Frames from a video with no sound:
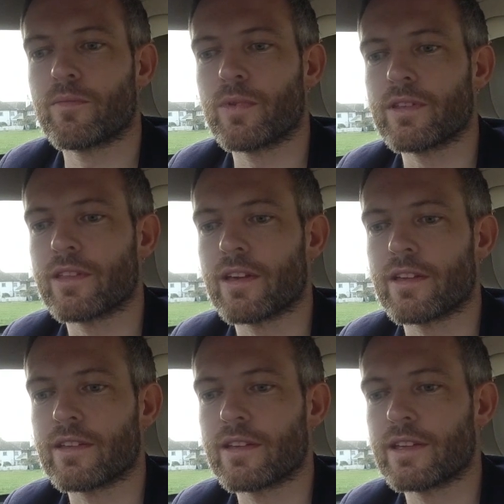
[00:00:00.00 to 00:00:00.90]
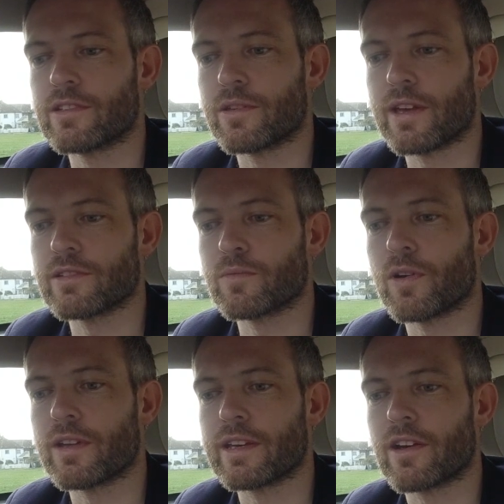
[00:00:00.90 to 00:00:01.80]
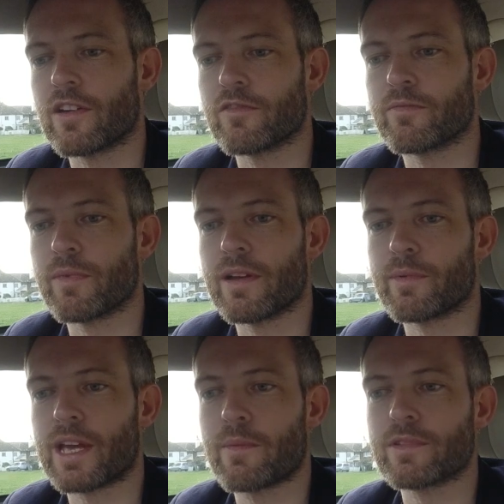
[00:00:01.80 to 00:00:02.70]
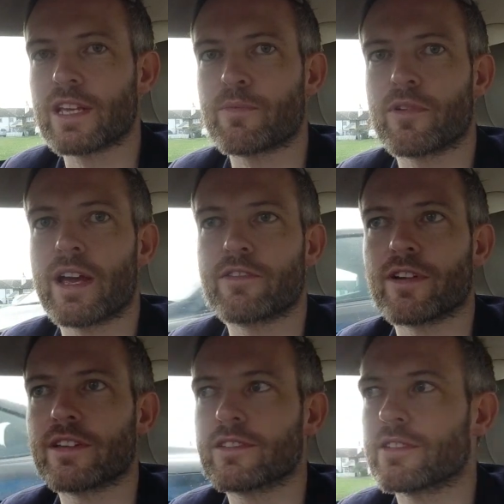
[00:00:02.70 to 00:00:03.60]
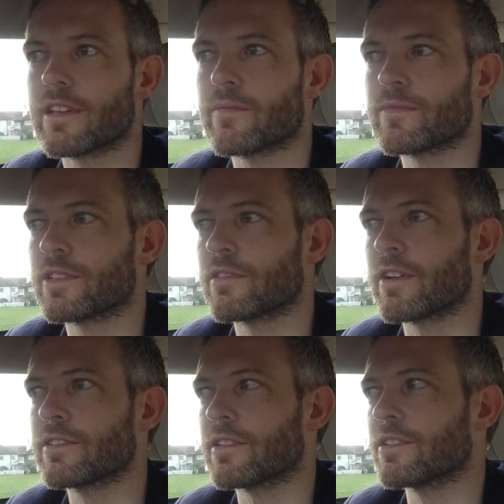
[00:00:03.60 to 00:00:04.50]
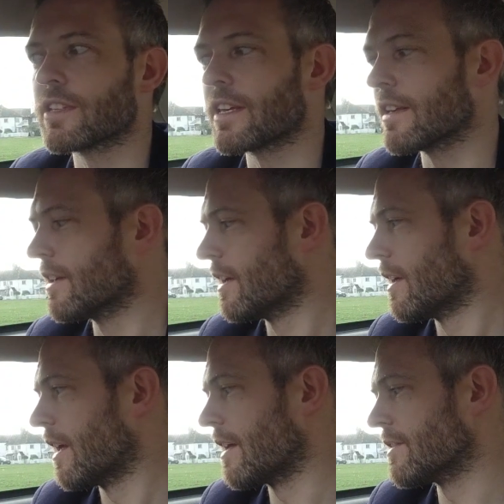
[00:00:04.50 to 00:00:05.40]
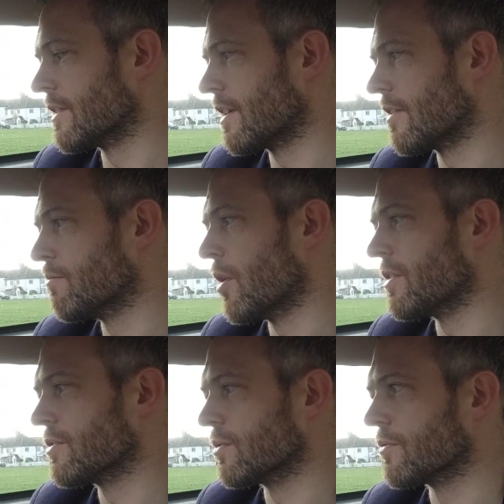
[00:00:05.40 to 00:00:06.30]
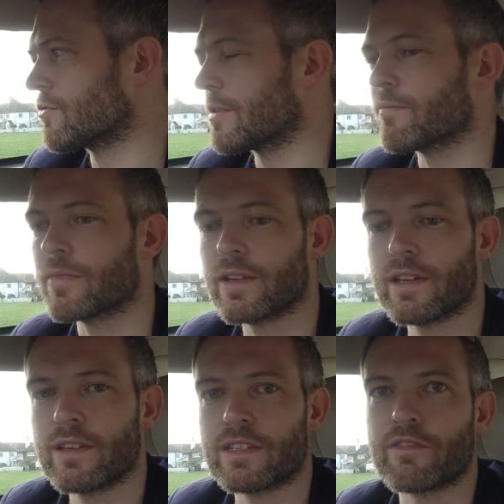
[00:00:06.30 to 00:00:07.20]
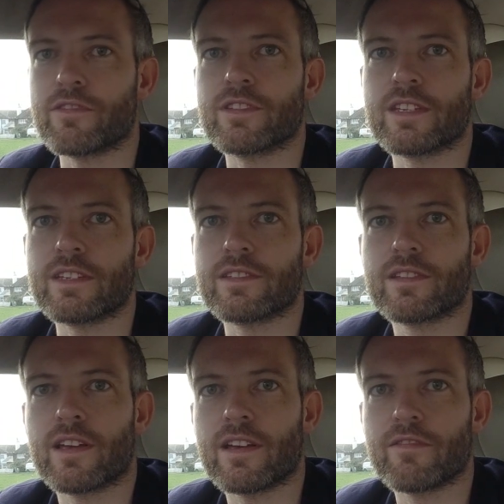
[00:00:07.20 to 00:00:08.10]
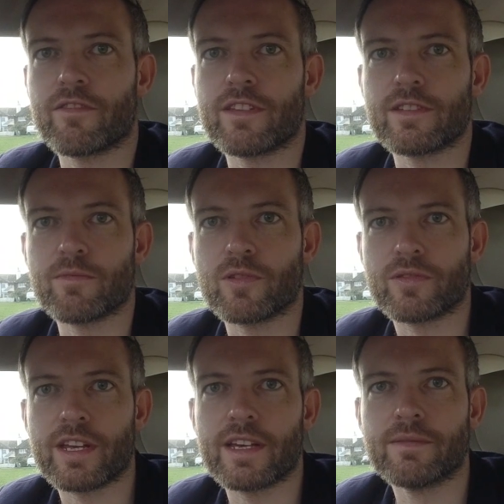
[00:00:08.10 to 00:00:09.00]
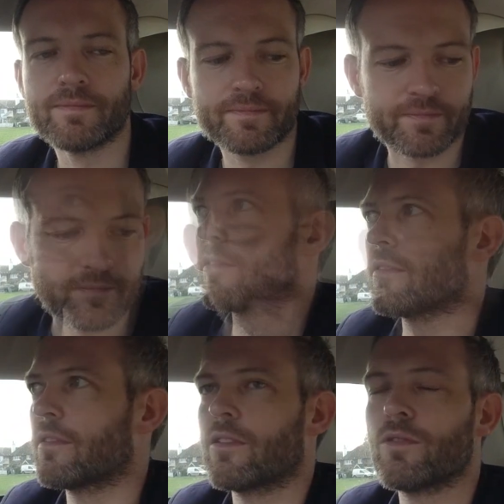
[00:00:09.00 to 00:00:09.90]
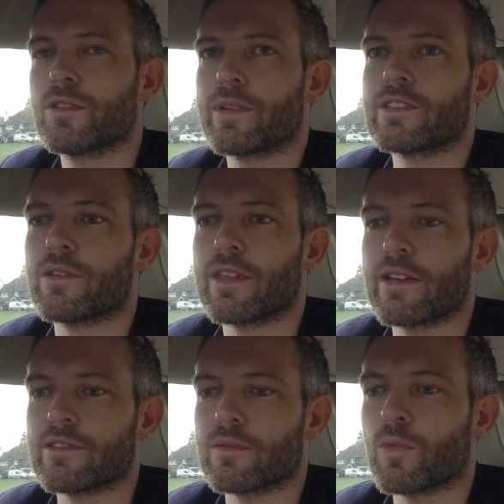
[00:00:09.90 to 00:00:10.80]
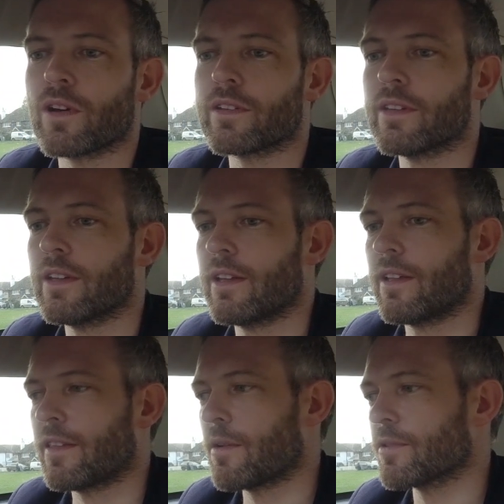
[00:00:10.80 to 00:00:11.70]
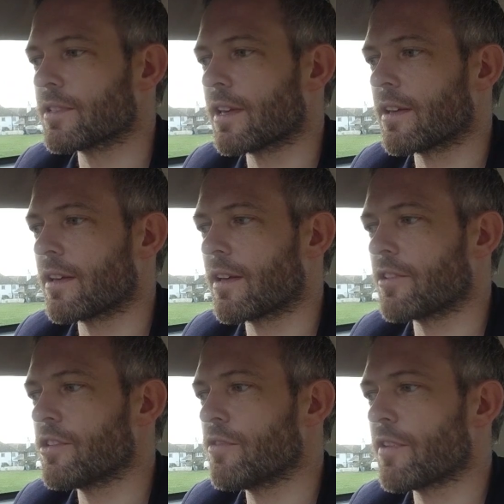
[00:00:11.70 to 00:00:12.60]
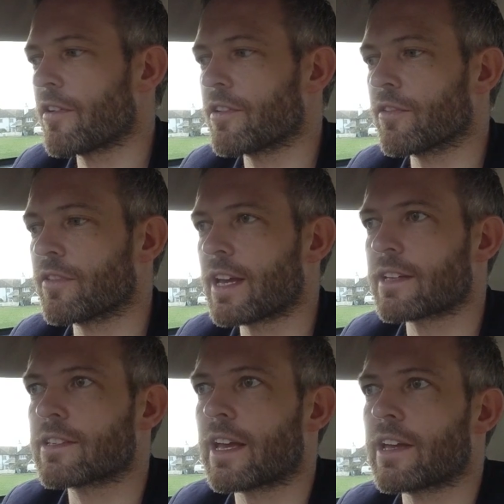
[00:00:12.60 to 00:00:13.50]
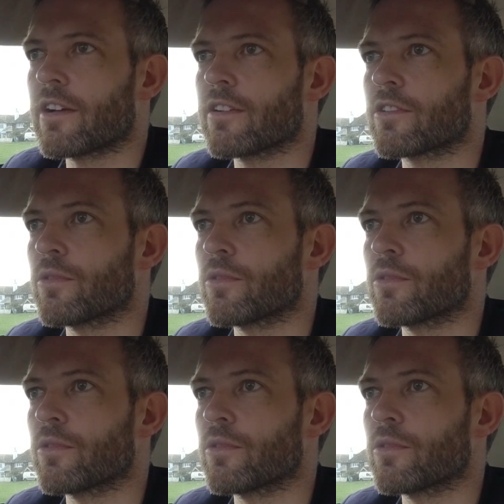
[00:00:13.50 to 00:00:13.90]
with in 2001 it kind of became a separate headrest to the rest of the seat, and minor sort of trim differences for this model year. Also in 2001 there was a new variant of the XKR